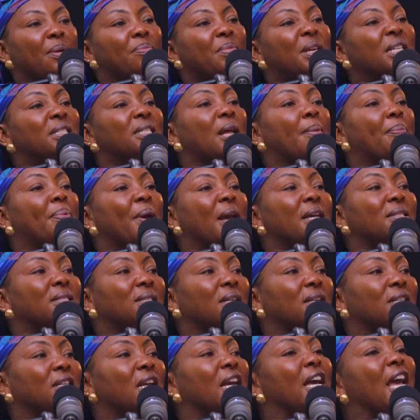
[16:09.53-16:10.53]
it means the
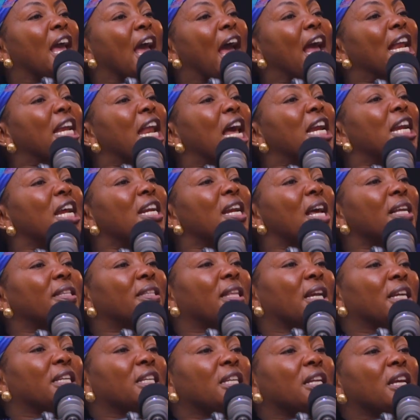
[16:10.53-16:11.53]
person, and
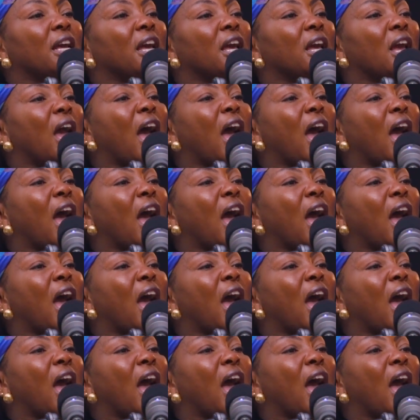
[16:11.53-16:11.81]
another thing,